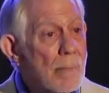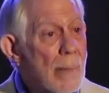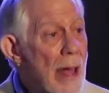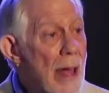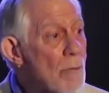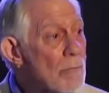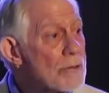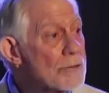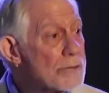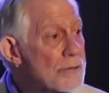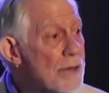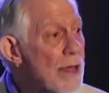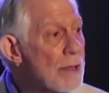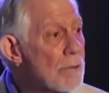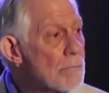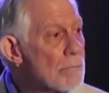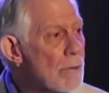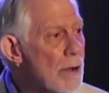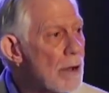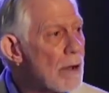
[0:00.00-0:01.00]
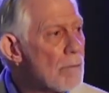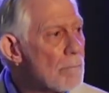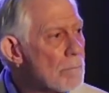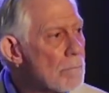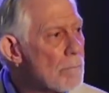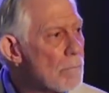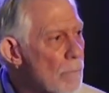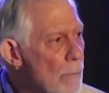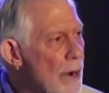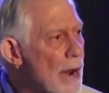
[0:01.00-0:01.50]
how we say, well,
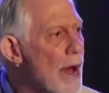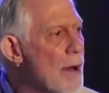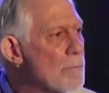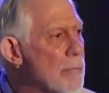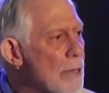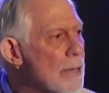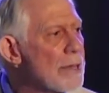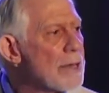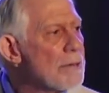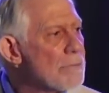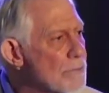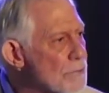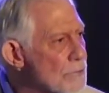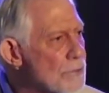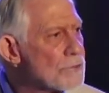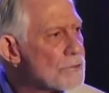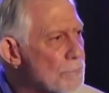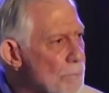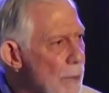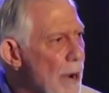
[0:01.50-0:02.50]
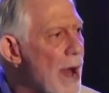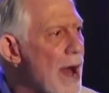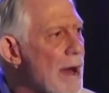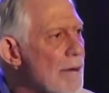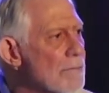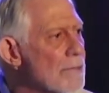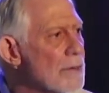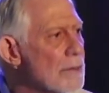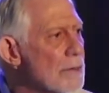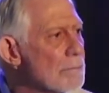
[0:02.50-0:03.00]
what I believe is just
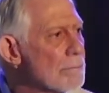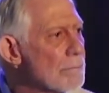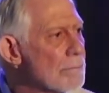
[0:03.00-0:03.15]
private.